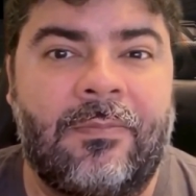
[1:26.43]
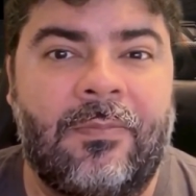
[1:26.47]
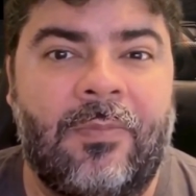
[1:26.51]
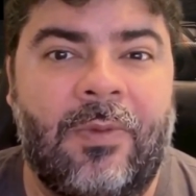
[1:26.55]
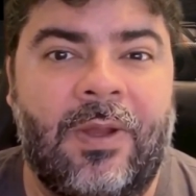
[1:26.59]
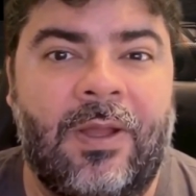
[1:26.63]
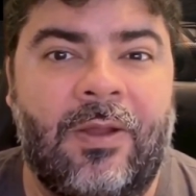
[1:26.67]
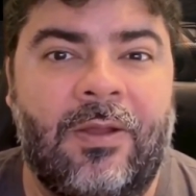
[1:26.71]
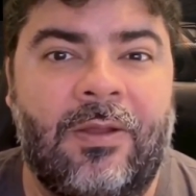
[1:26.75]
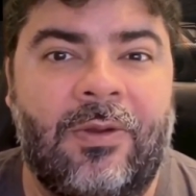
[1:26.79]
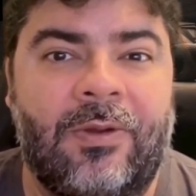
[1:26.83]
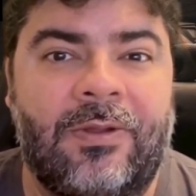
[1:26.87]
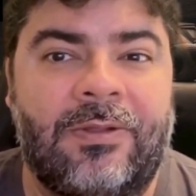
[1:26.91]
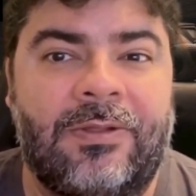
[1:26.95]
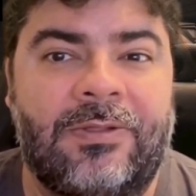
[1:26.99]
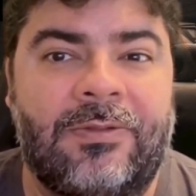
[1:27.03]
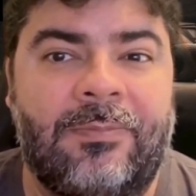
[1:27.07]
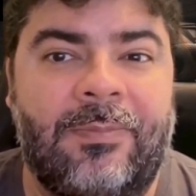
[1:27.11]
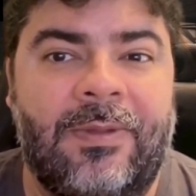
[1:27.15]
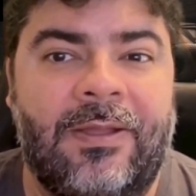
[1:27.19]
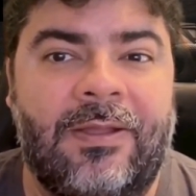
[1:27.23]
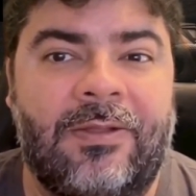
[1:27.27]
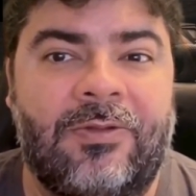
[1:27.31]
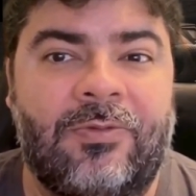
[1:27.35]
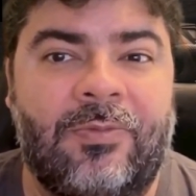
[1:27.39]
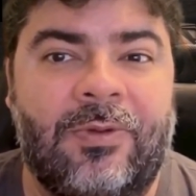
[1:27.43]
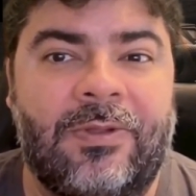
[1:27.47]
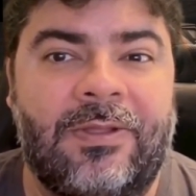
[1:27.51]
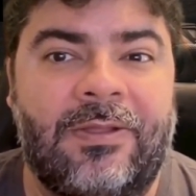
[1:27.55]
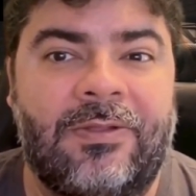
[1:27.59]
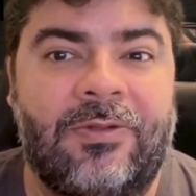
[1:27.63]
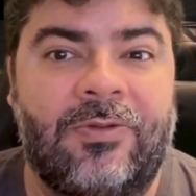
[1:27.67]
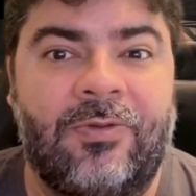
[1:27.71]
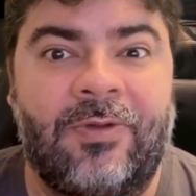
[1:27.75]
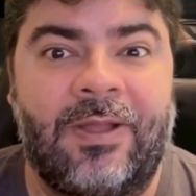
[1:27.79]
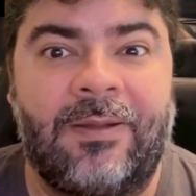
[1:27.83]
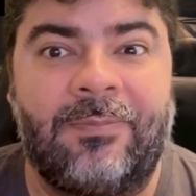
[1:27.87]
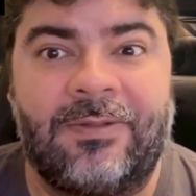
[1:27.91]
While Earth spins with
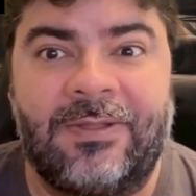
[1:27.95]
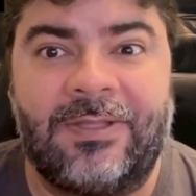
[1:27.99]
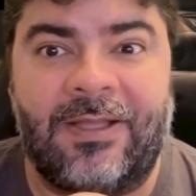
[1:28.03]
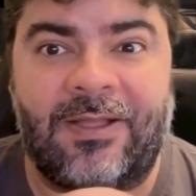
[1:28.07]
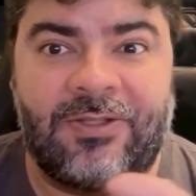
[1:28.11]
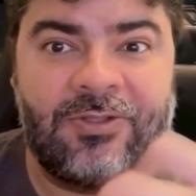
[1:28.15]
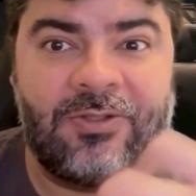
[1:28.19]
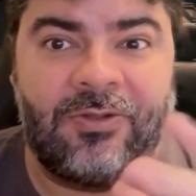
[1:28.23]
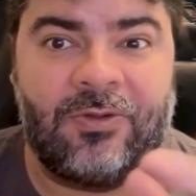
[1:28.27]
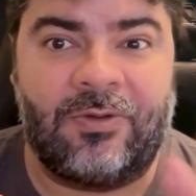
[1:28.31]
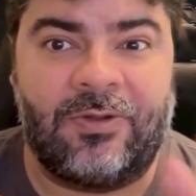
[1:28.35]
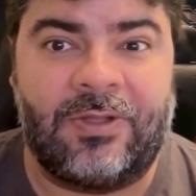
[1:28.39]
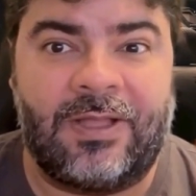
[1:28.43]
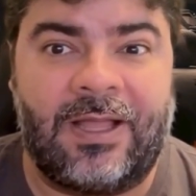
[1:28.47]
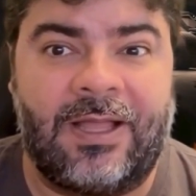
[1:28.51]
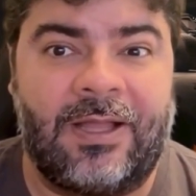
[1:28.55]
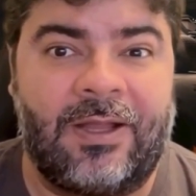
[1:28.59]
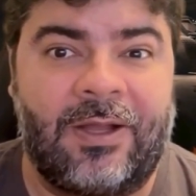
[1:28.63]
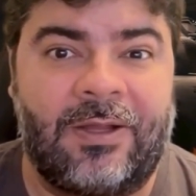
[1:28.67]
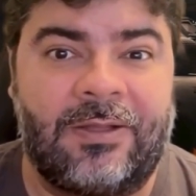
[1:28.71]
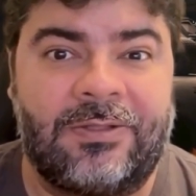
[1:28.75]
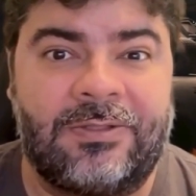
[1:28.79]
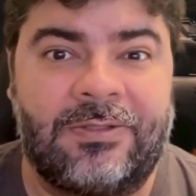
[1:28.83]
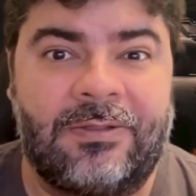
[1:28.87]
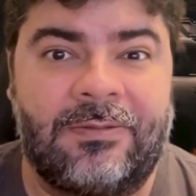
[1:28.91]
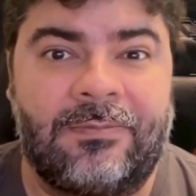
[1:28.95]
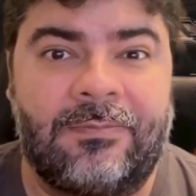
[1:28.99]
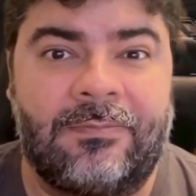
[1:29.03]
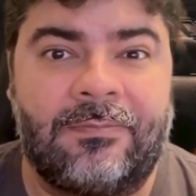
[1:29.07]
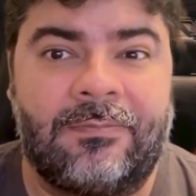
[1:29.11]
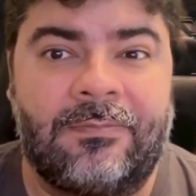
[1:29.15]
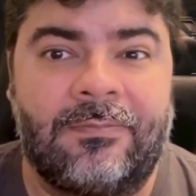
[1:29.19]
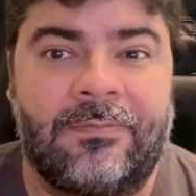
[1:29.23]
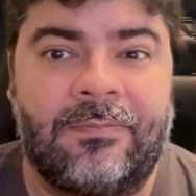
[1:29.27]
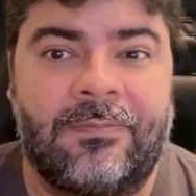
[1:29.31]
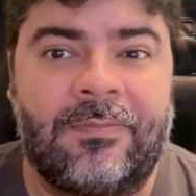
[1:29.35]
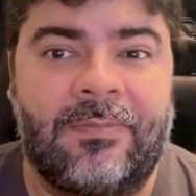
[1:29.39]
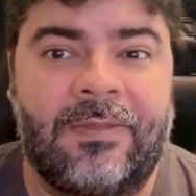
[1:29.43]
its gravitational chaos,
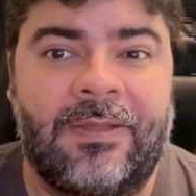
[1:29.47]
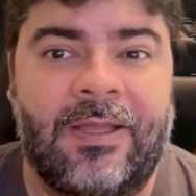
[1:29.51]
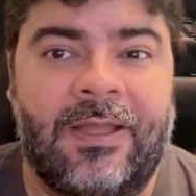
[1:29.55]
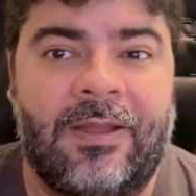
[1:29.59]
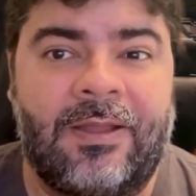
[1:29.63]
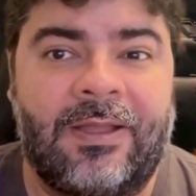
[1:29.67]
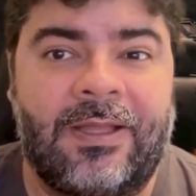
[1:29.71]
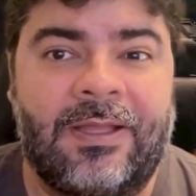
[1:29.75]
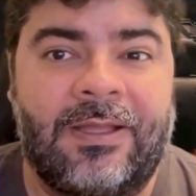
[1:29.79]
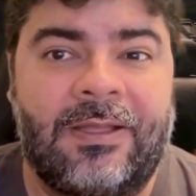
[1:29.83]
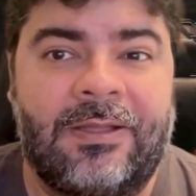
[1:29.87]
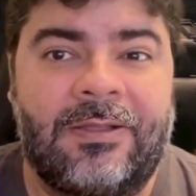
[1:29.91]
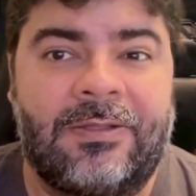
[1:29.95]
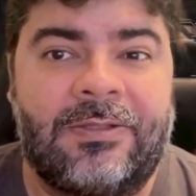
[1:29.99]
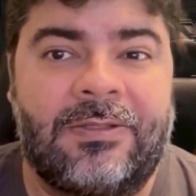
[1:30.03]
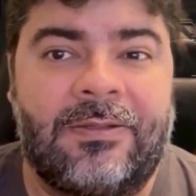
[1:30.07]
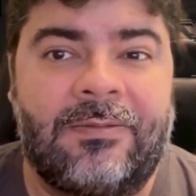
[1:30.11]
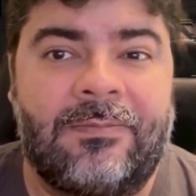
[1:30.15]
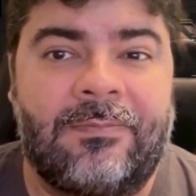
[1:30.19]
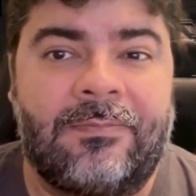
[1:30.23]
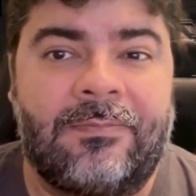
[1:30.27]
there he is,